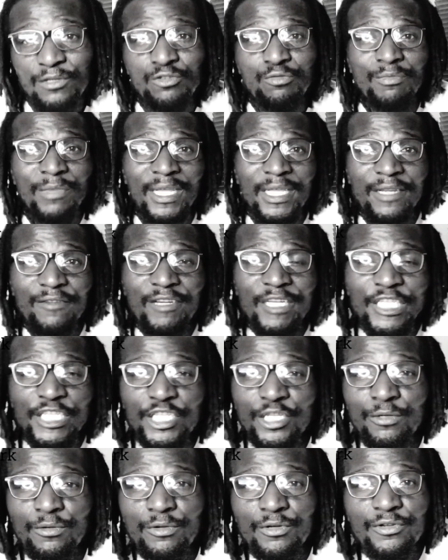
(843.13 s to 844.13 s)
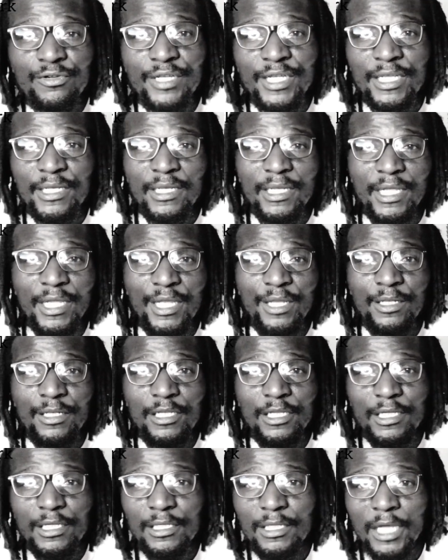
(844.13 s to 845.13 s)
to my grandchildren
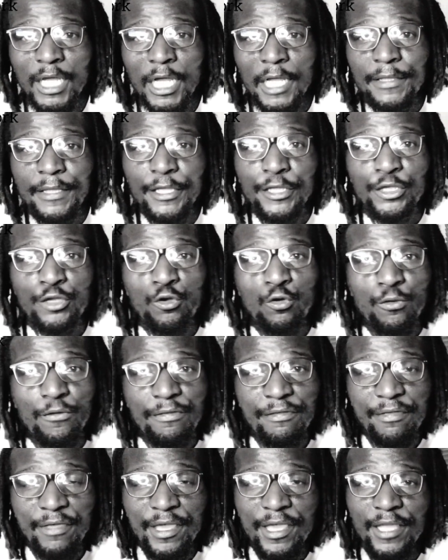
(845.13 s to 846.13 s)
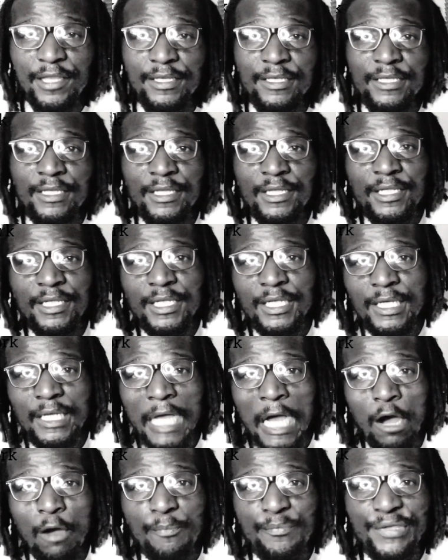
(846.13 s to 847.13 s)
and the youth and
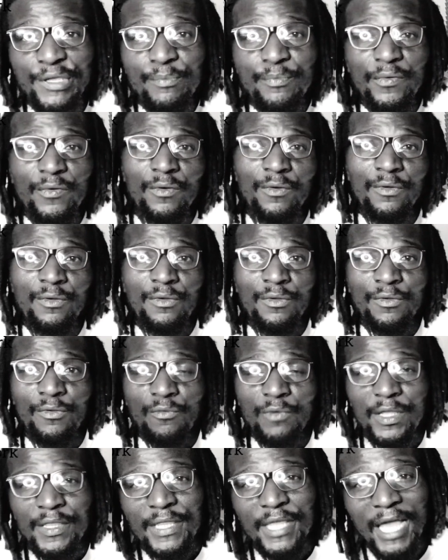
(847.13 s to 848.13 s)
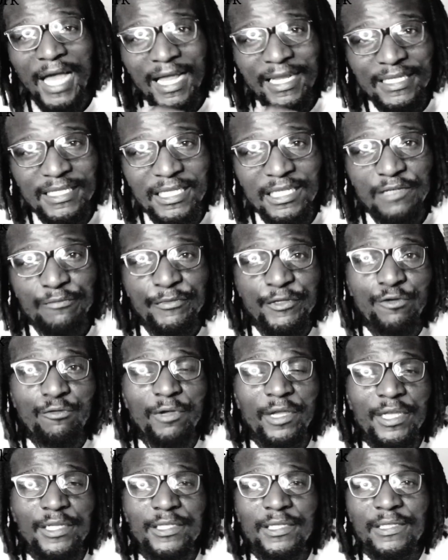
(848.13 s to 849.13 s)
our people, when they're asking me
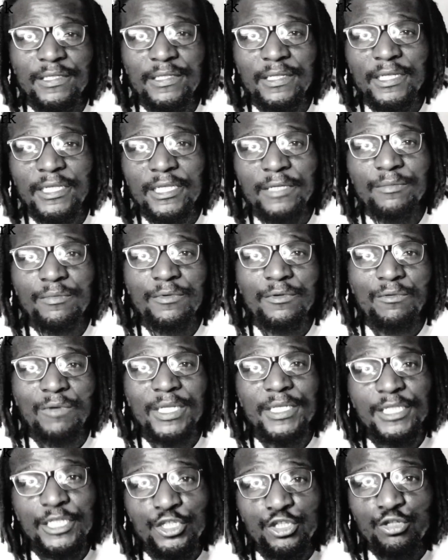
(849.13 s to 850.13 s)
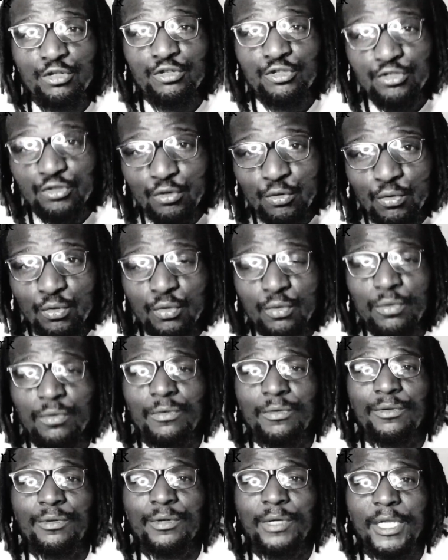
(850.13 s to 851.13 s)
questions, Lib, what did you do?
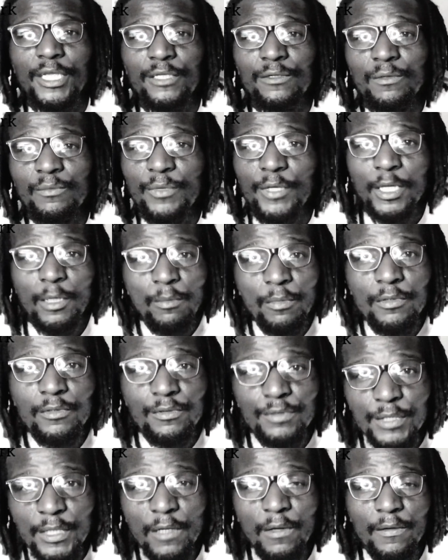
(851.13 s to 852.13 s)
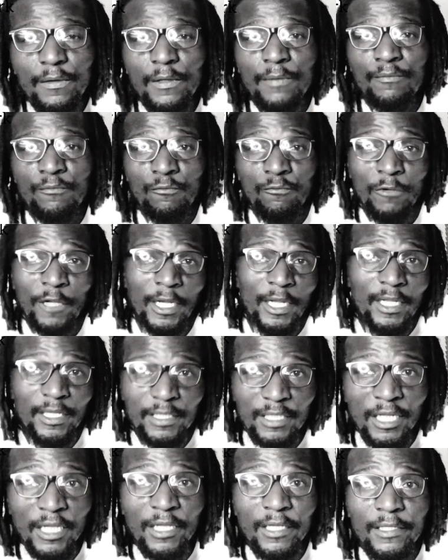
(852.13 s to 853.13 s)
I should be able to tell them what I
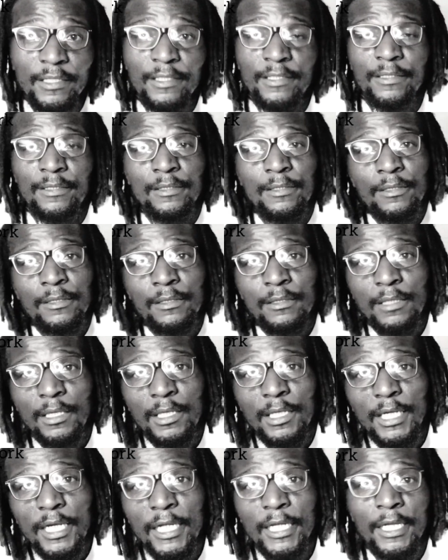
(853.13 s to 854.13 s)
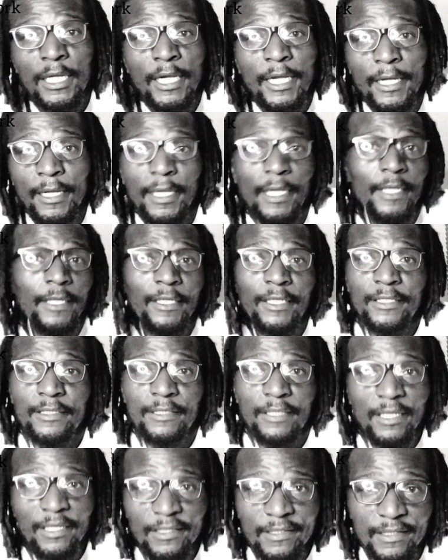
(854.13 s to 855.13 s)
did. I at least
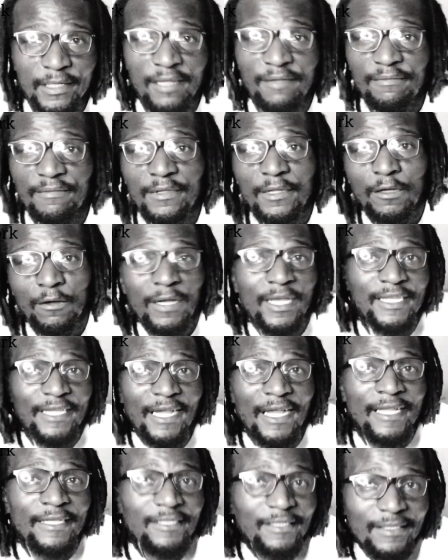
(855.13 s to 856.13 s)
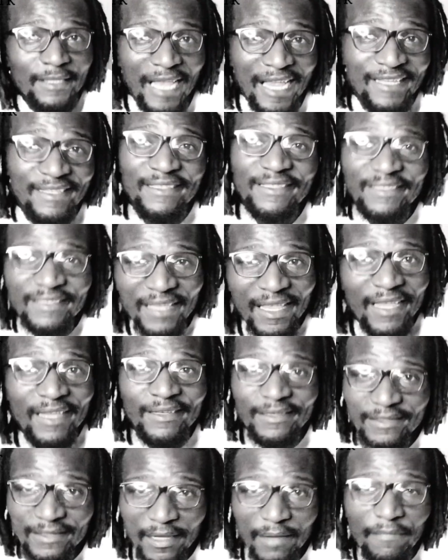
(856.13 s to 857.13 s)
did something. I
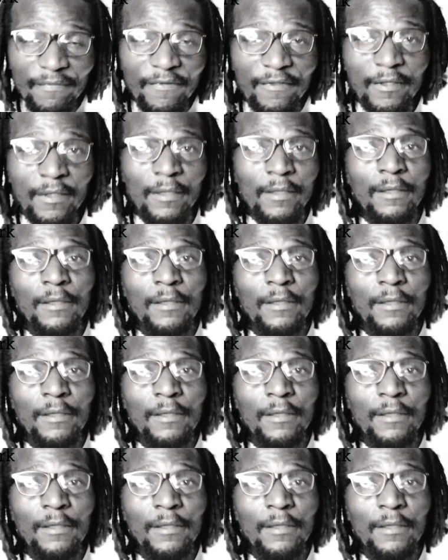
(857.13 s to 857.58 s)
said something.